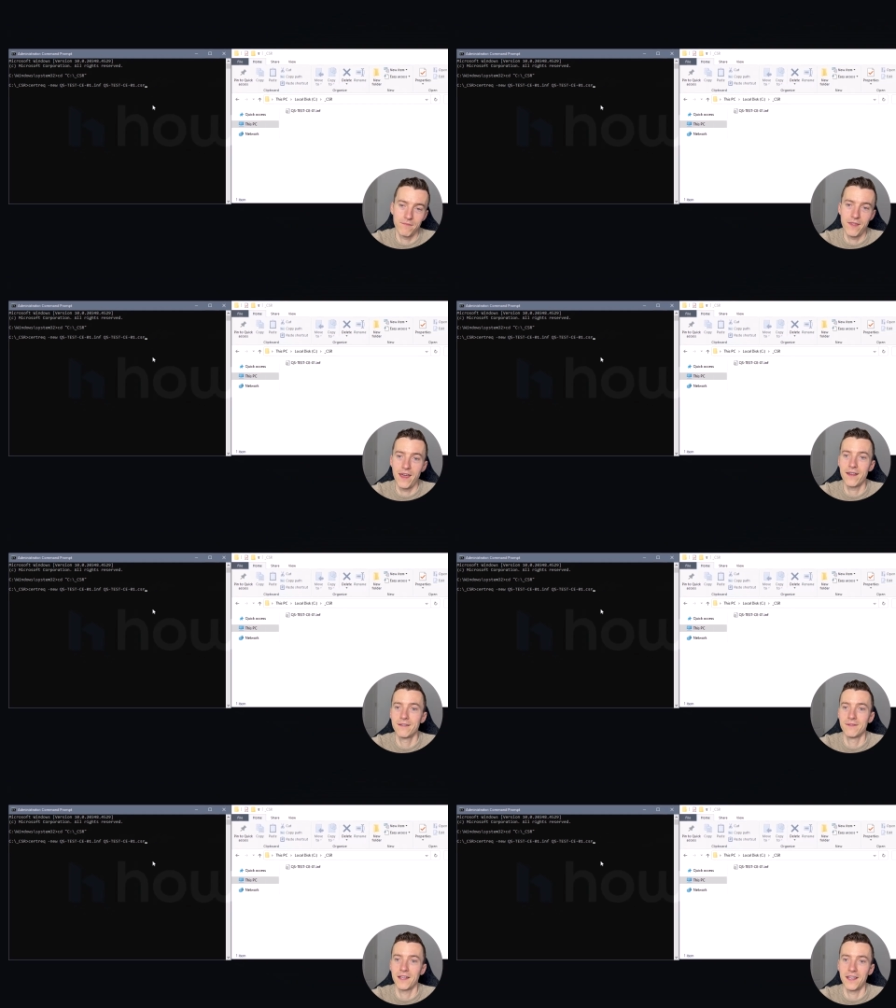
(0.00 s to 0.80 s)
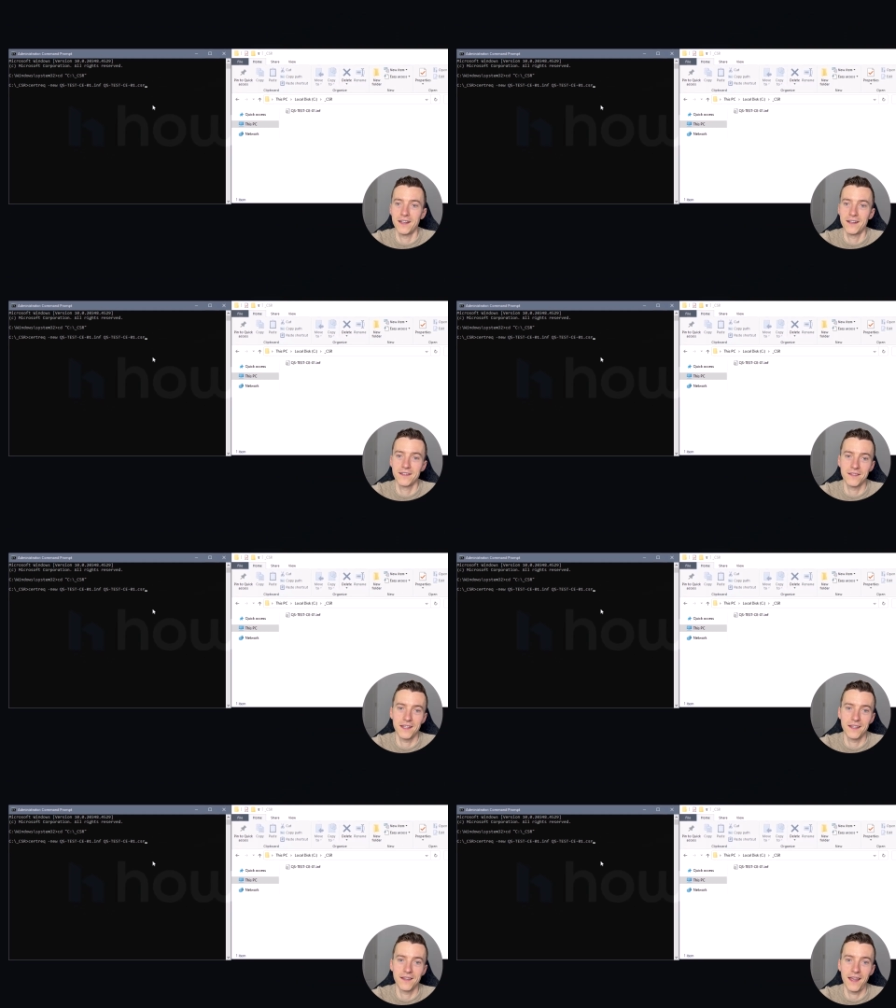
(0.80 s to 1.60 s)
Then hit
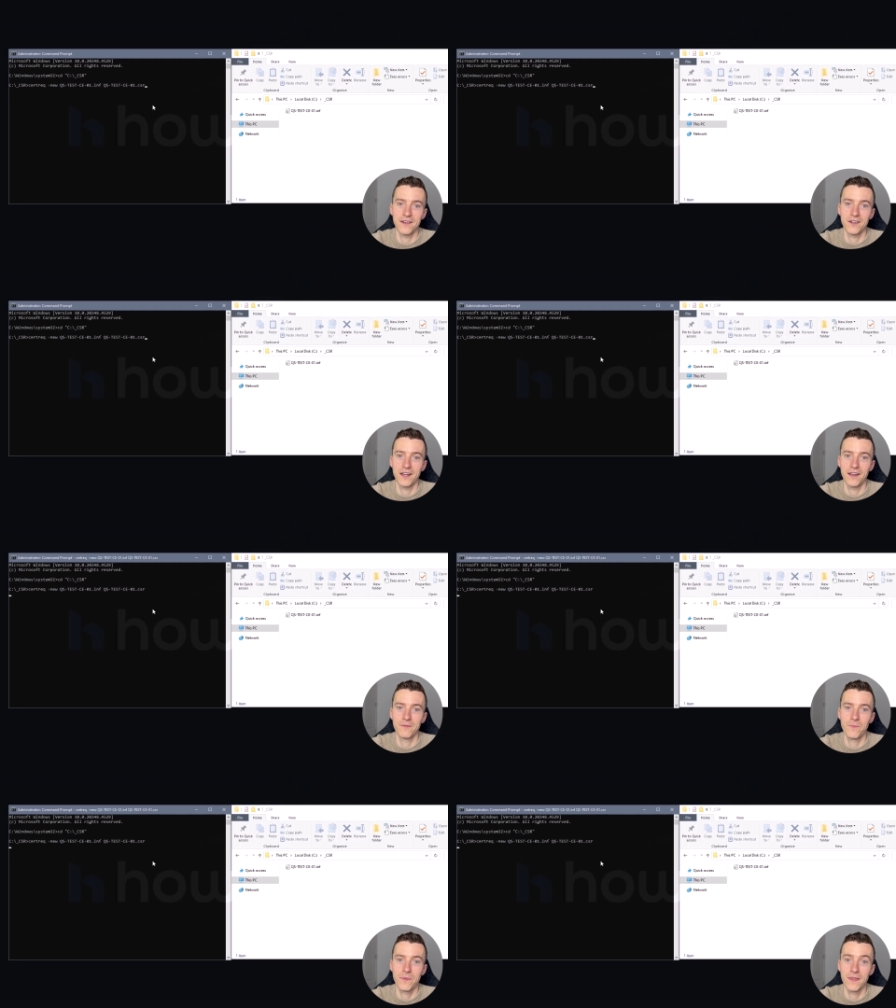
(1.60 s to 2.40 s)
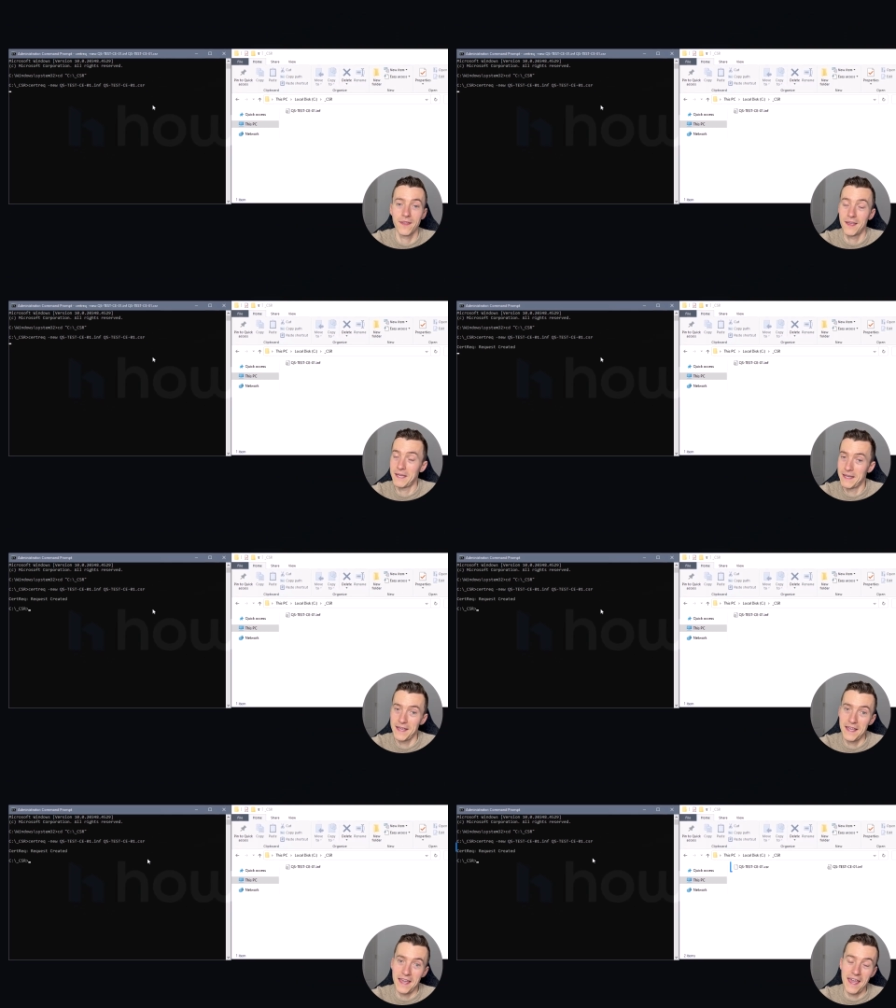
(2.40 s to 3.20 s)
the enter key.
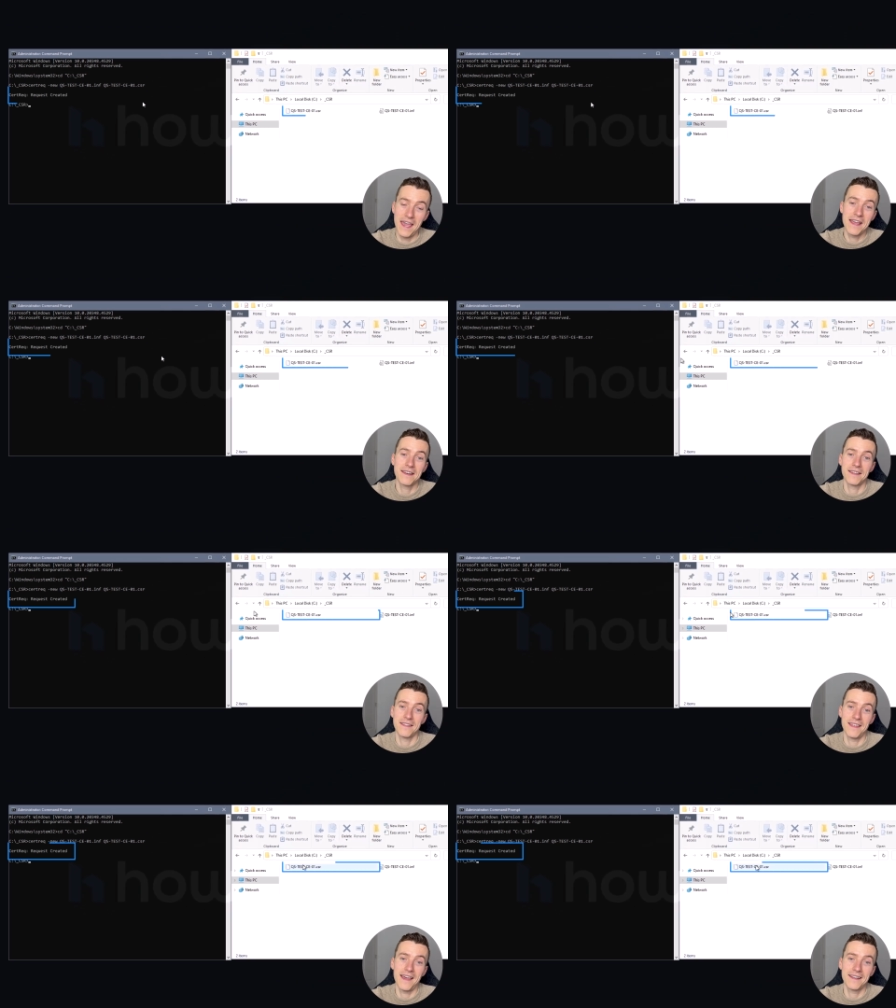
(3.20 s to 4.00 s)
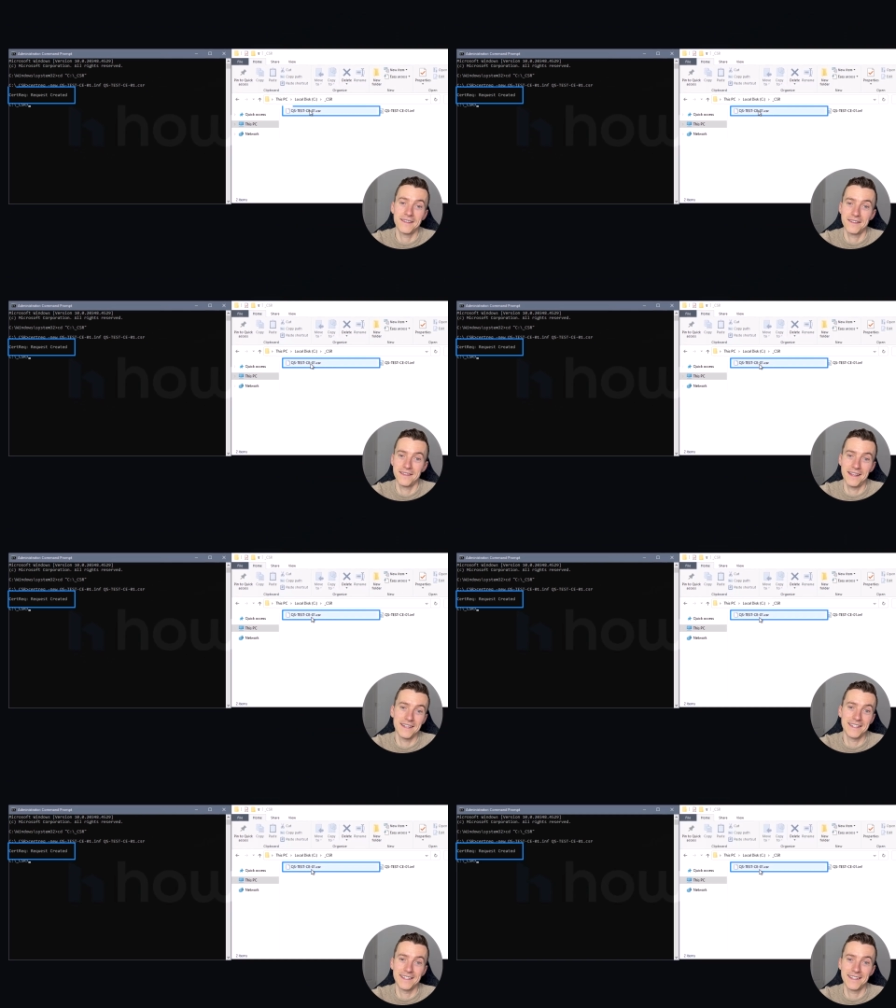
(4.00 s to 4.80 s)
And that
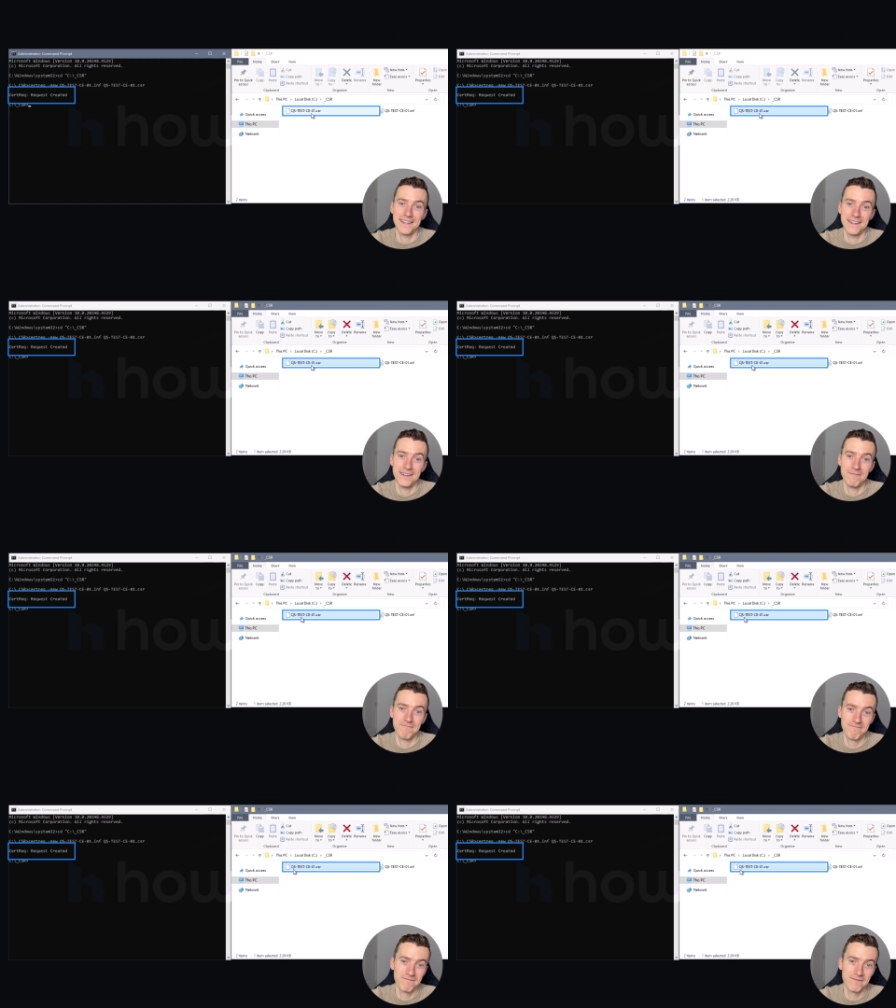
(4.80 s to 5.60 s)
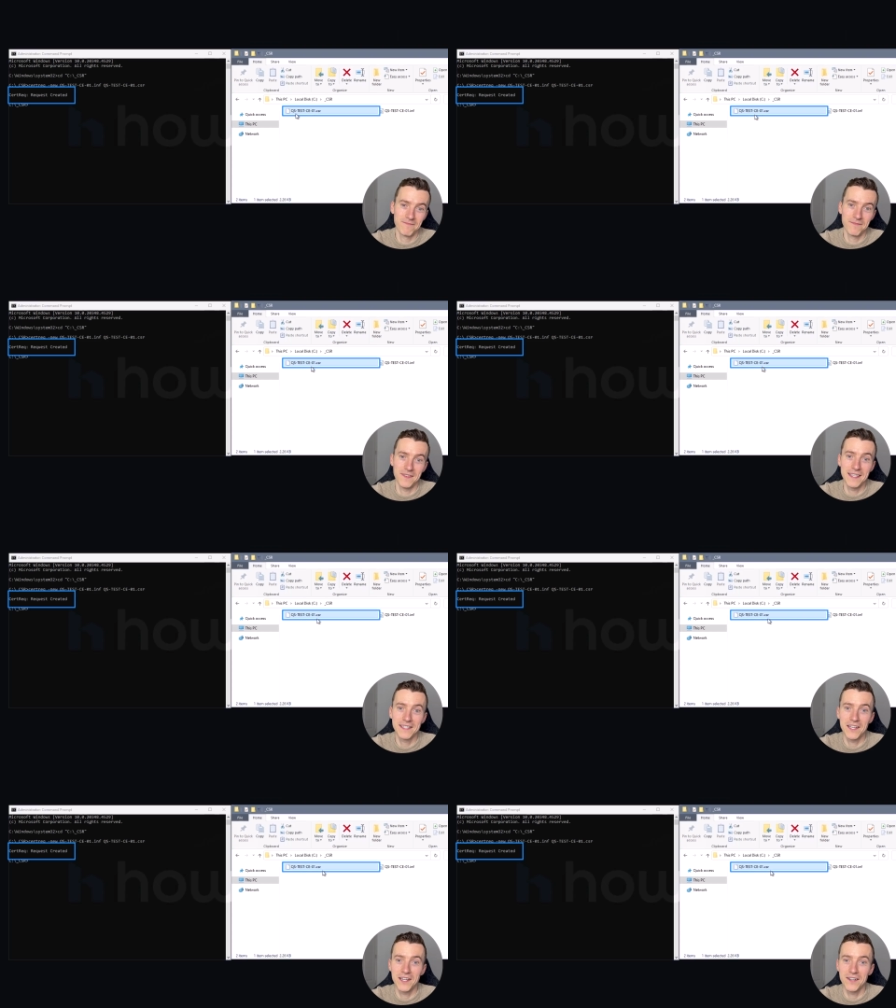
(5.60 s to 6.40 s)
does it. This
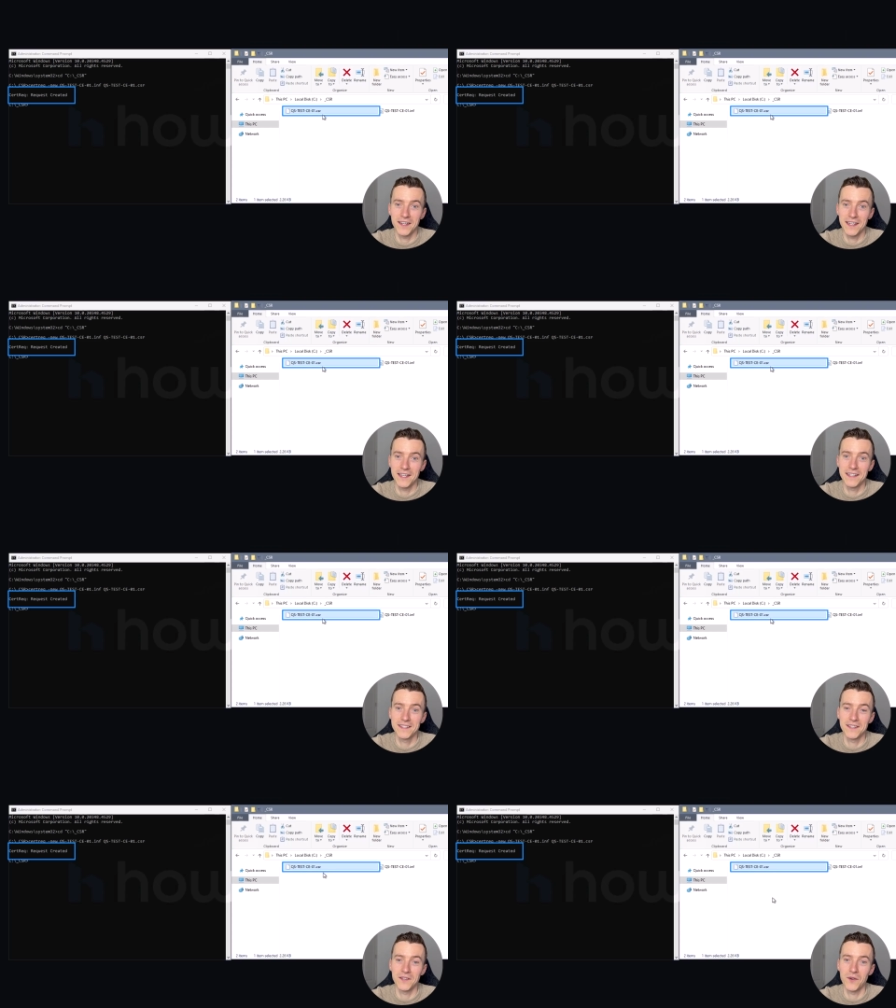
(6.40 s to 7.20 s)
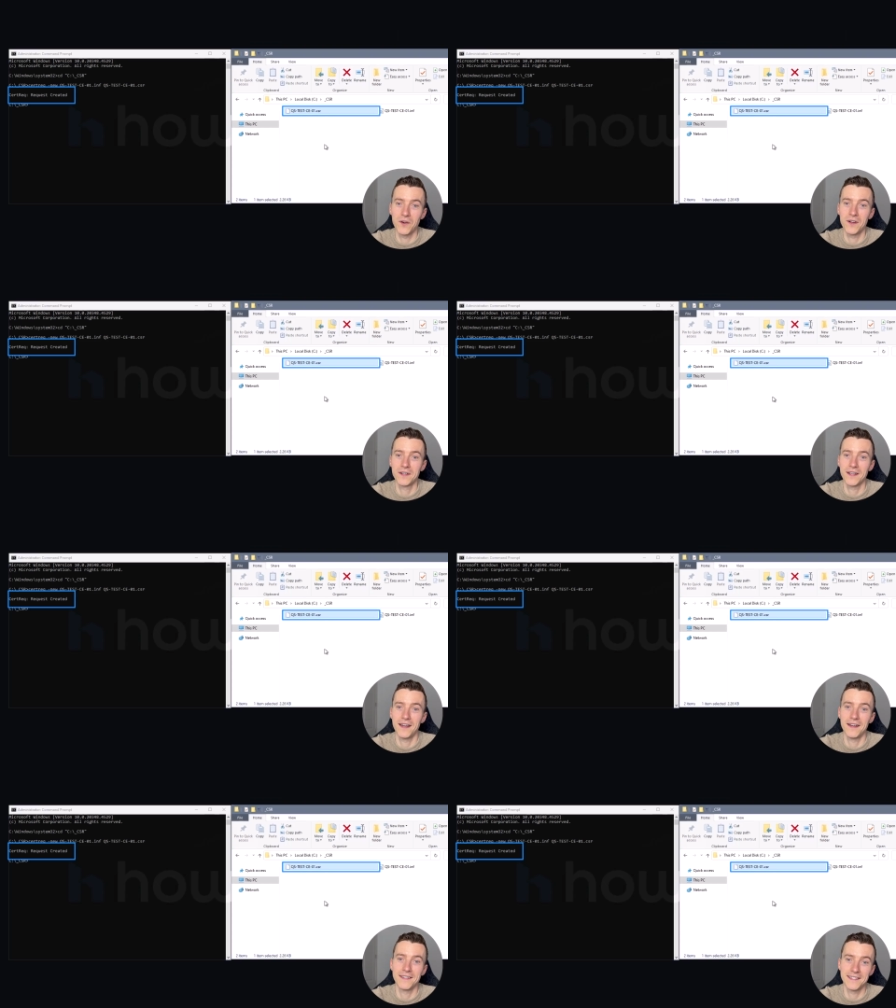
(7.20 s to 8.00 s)
here is your
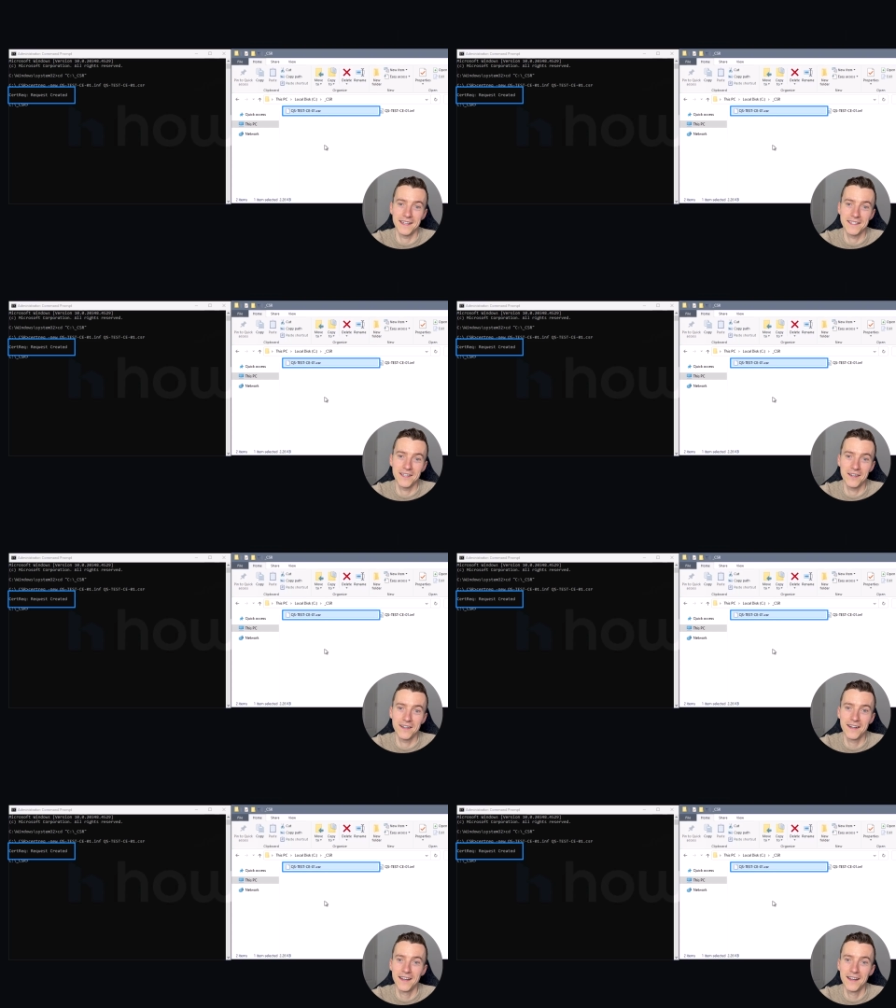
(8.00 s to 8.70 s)
CSR.